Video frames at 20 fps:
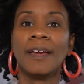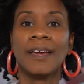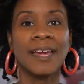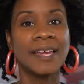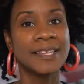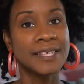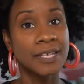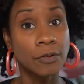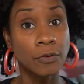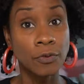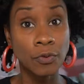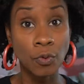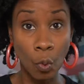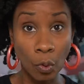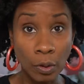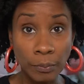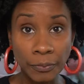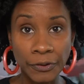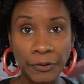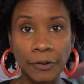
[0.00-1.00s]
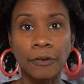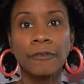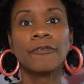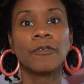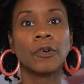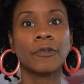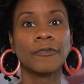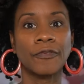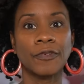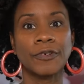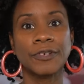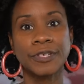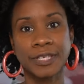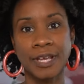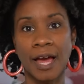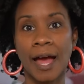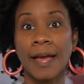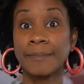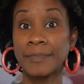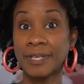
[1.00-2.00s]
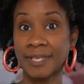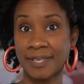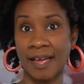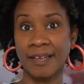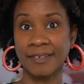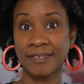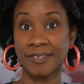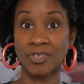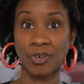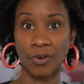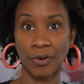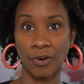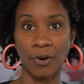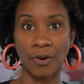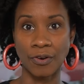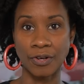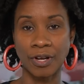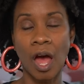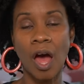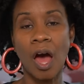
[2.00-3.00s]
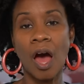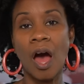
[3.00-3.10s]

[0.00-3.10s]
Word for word: Is it normal for first time sex to hurt?